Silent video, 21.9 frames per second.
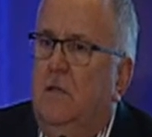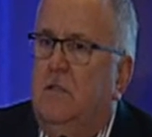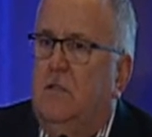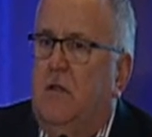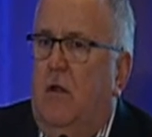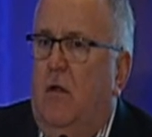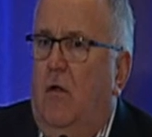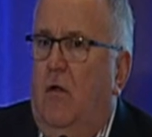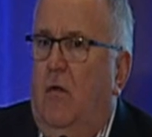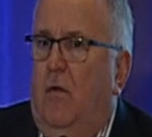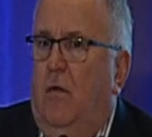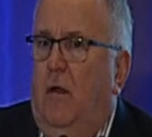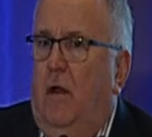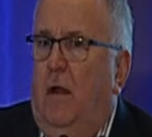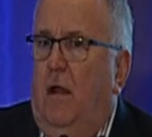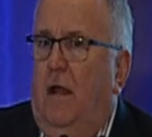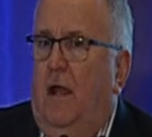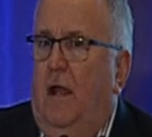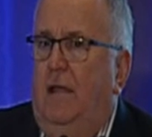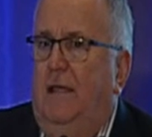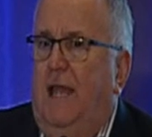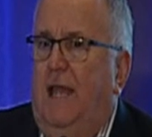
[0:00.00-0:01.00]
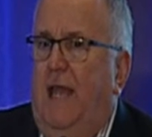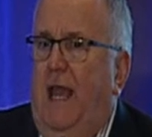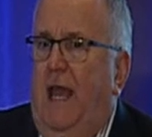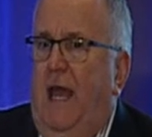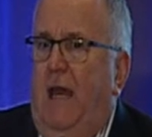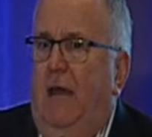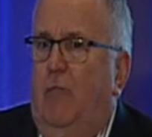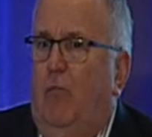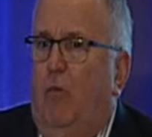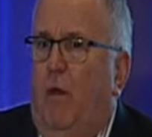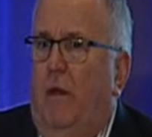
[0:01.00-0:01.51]
So
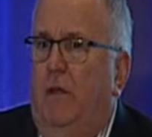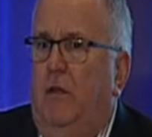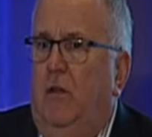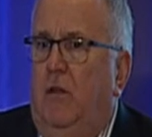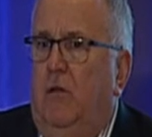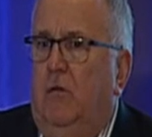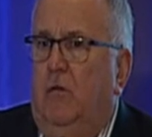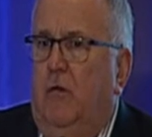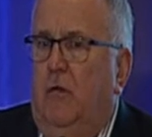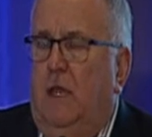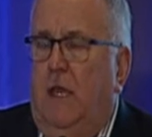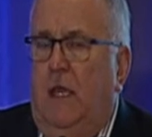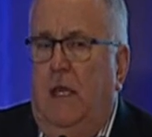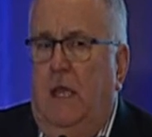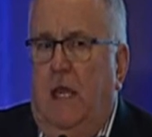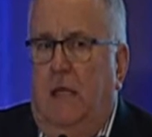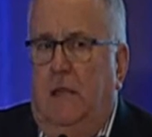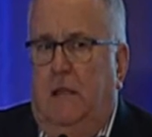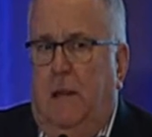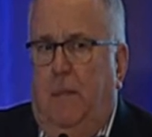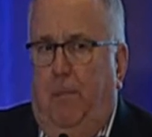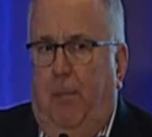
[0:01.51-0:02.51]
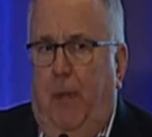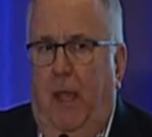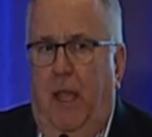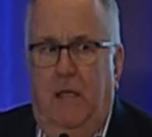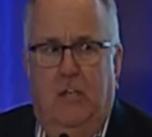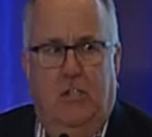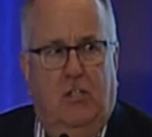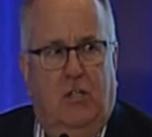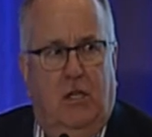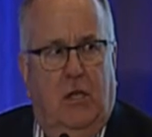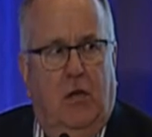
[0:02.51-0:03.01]
again, when you're looking at the
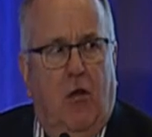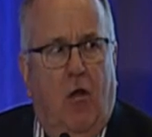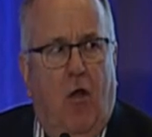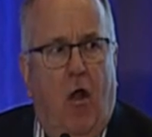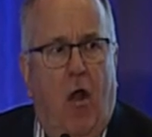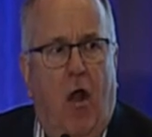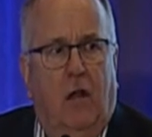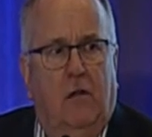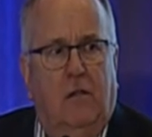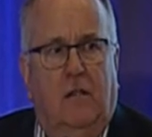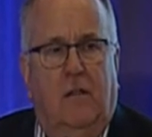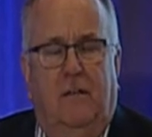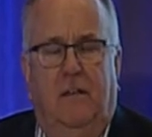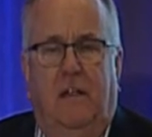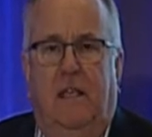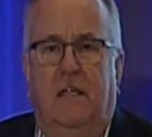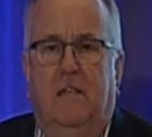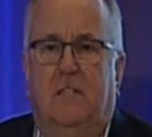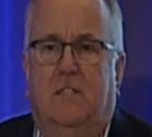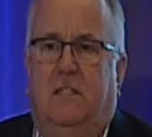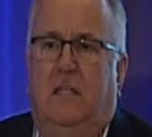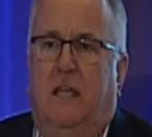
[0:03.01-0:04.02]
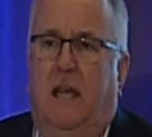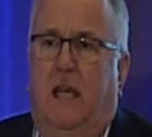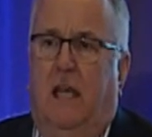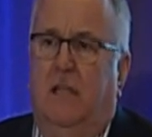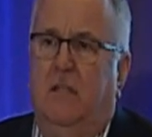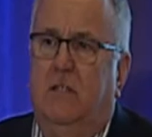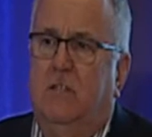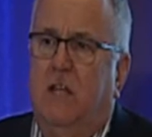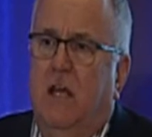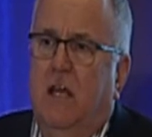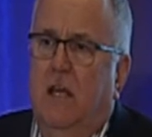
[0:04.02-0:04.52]
patient, all of these
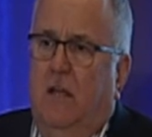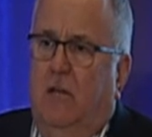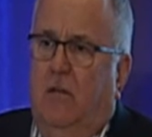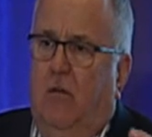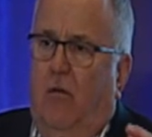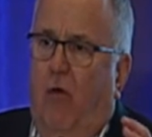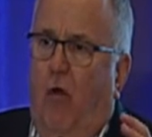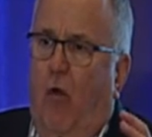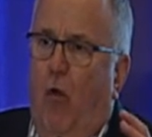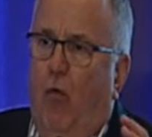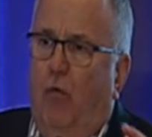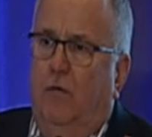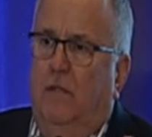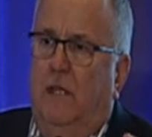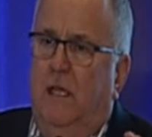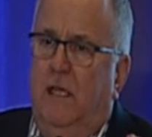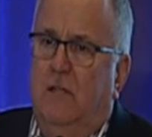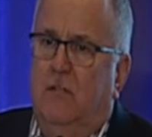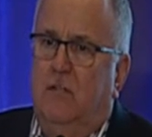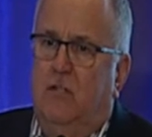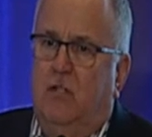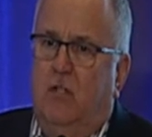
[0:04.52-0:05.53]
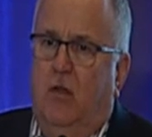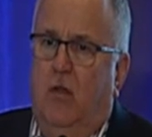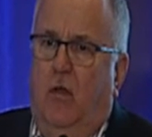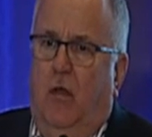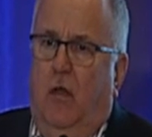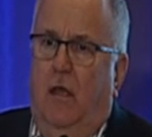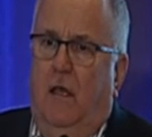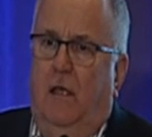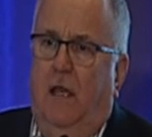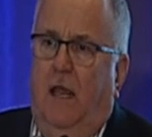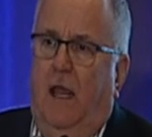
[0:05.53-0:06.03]
things, they're only as
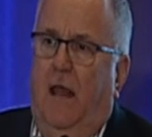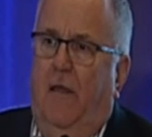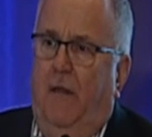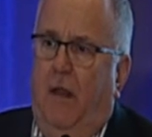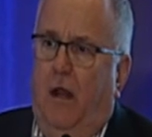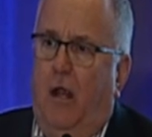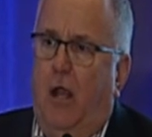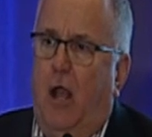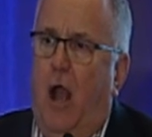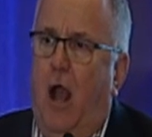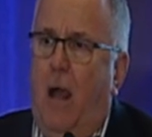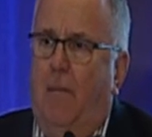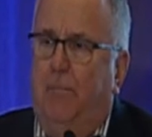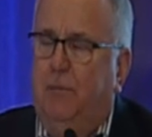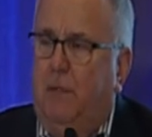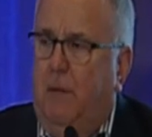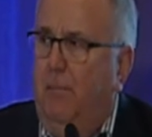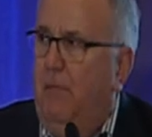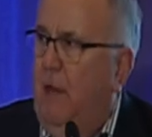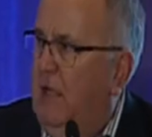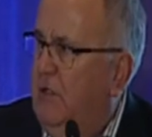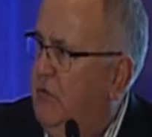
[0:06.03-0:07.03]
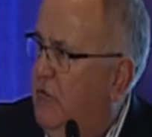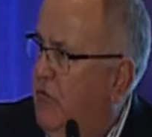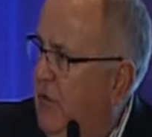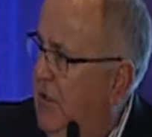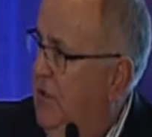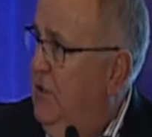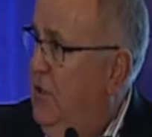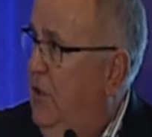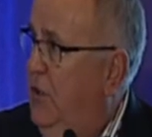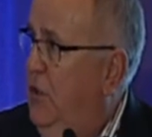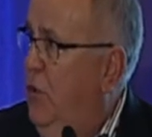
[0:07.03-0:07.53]
good and they're
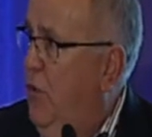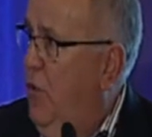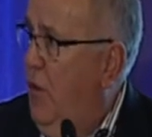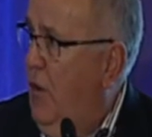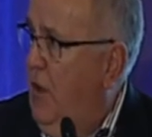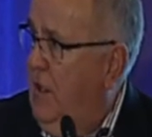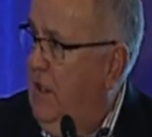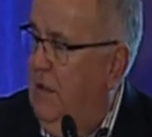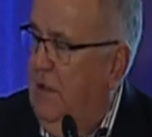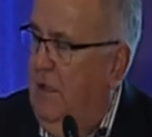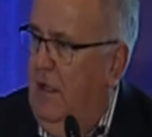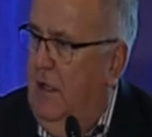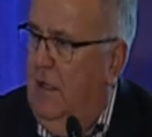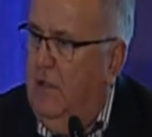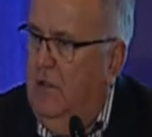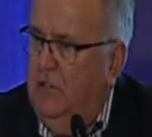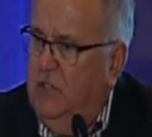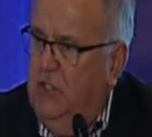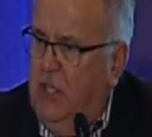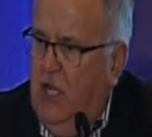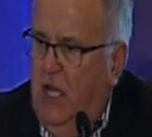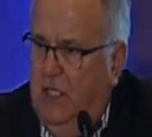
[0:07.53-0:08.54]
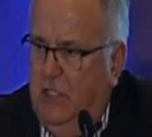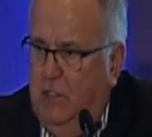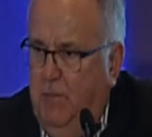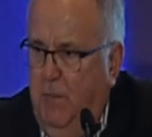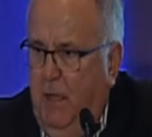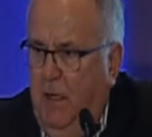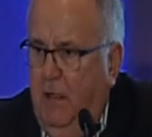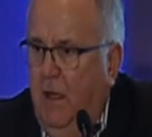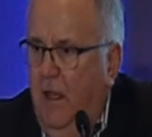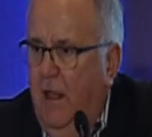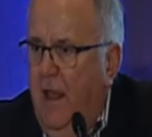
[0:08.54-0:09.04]
complementary to your clinical
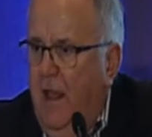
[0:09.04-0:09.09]
judgment